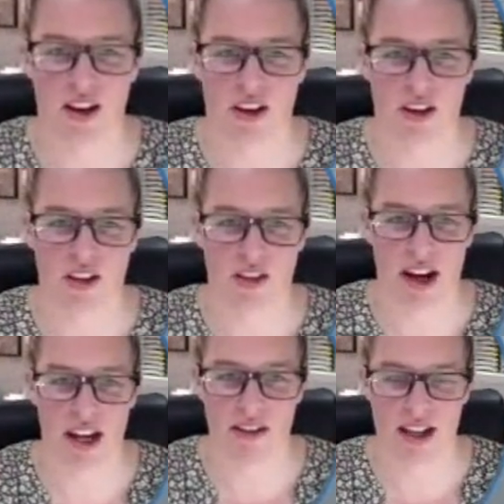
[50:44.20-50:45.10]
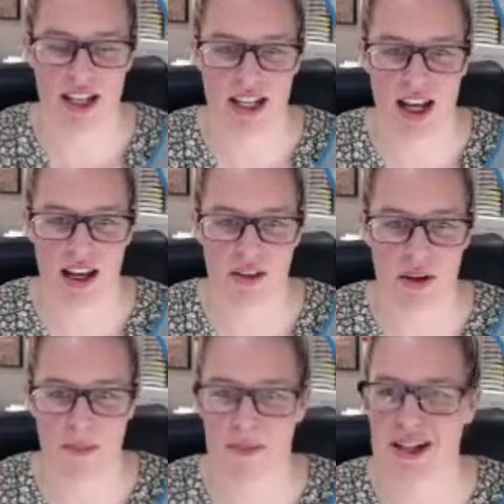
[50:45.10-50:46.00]
Grey, green and yellow.
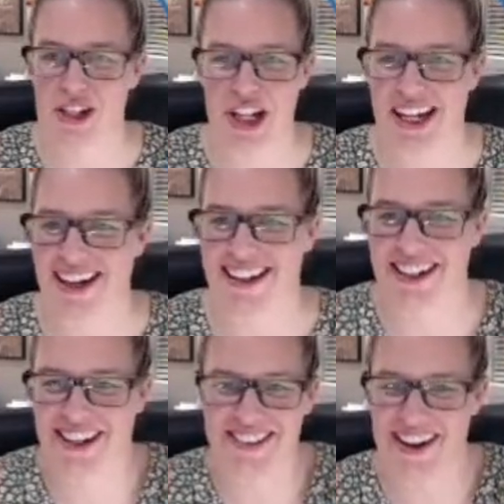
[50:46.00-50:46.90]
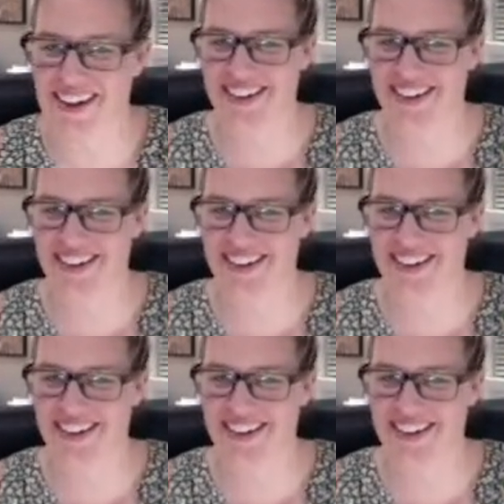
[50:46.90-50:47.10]
A budgie. I don't know.